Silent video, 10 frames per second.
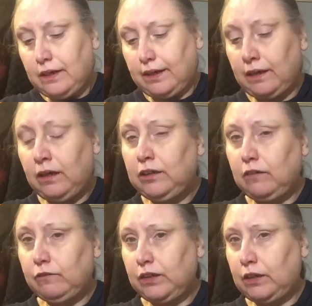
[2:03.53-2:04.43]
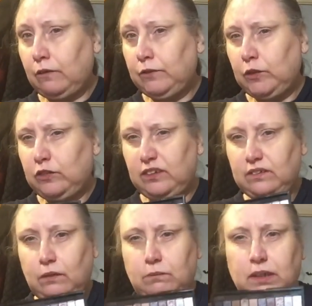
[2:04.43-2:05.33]
And I don't think I've used this
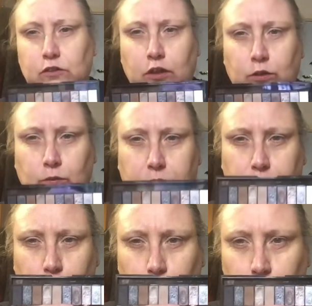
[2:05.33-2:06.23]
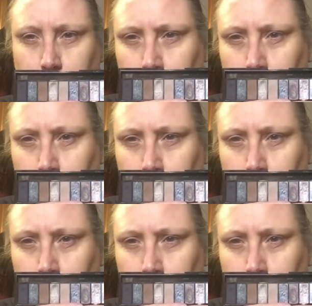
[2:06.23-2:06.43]
on my channel before.